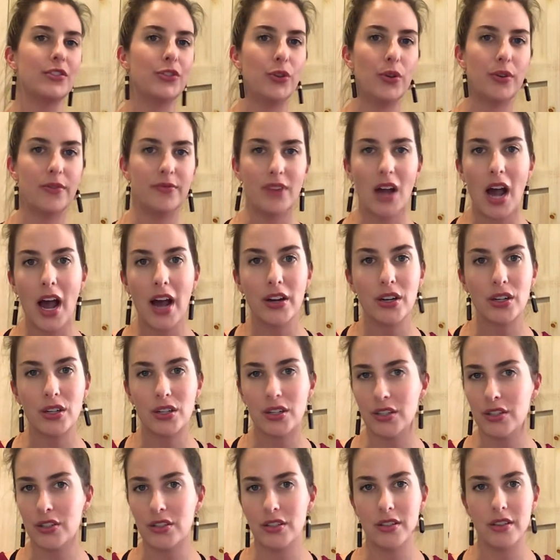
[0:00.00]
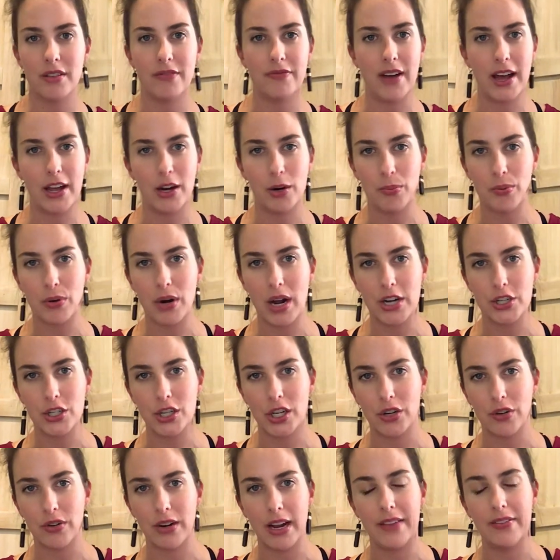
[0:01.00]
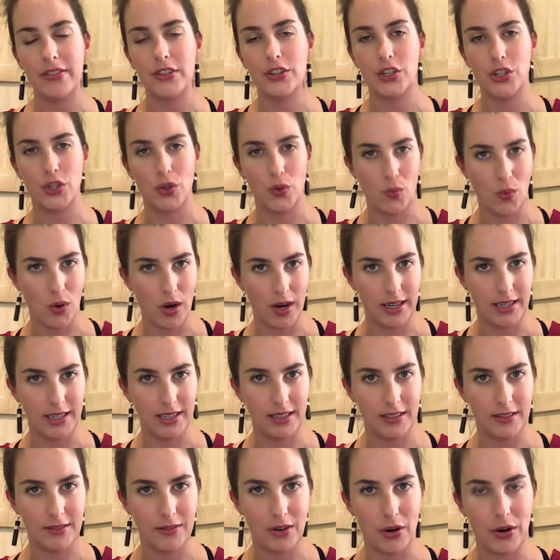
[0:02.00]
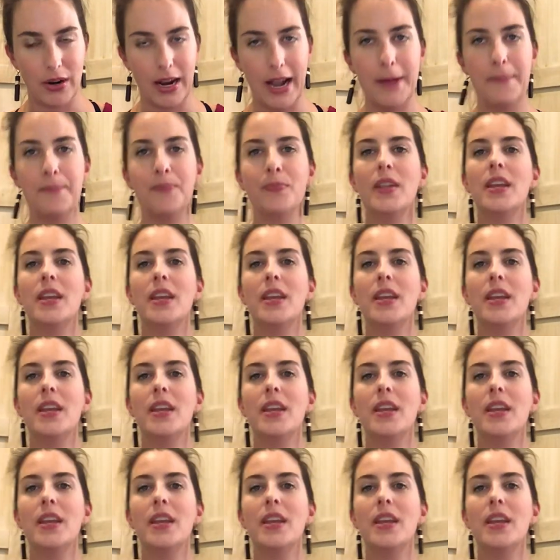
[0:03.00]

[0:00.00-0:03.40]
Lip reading: you have not earned the final project grade that you wanted, all right?